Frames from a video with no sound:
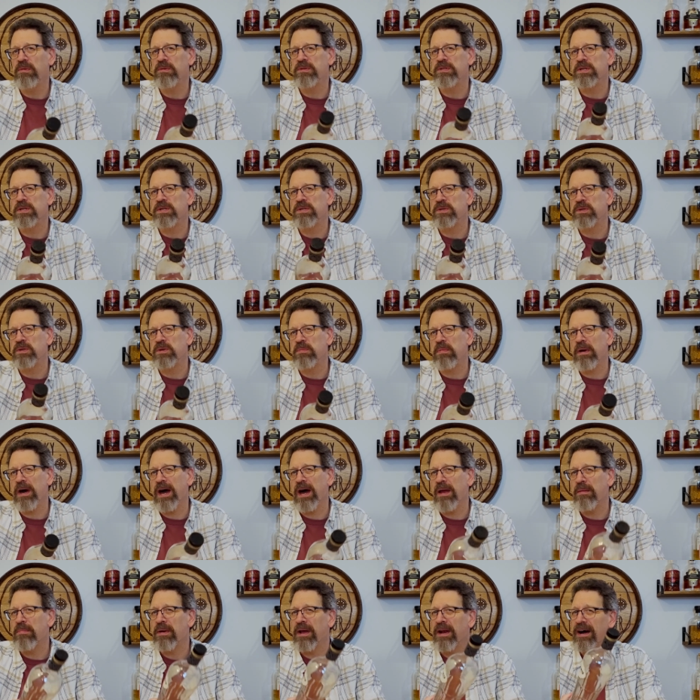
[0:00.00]
which is too
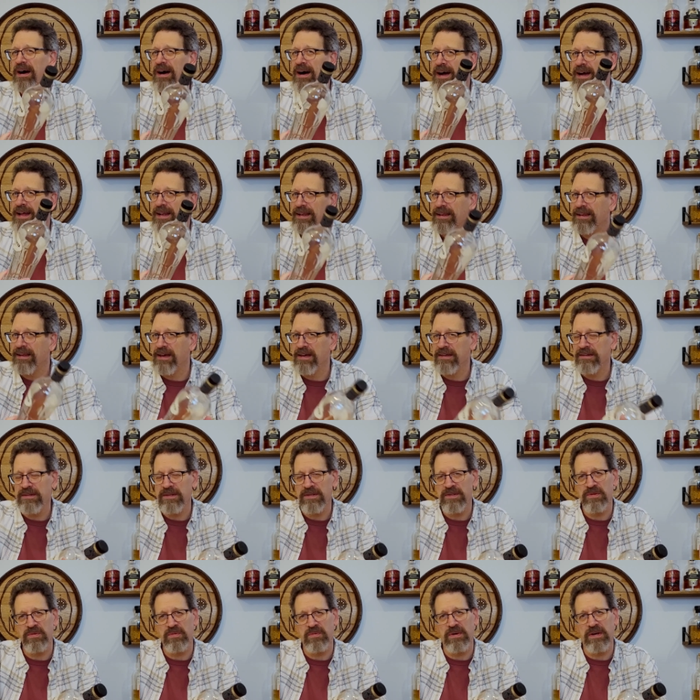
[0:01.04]
bad, but I like
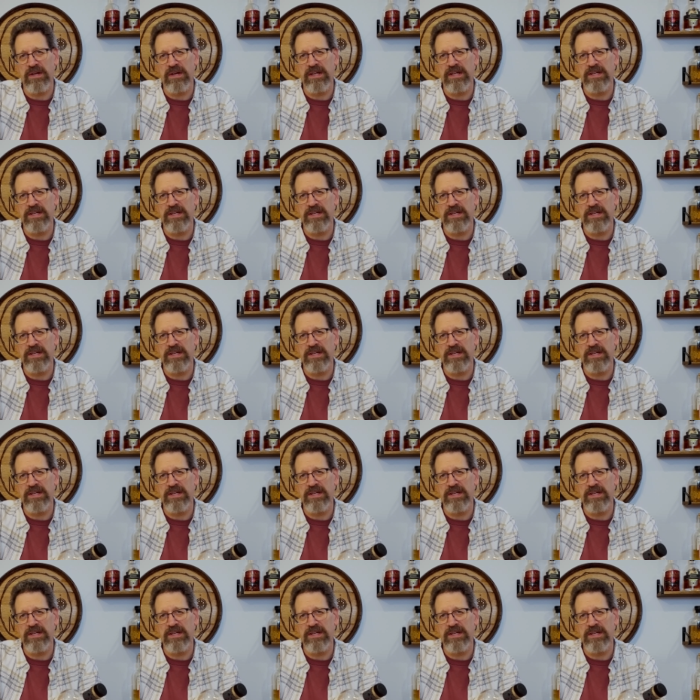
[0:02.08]
this one.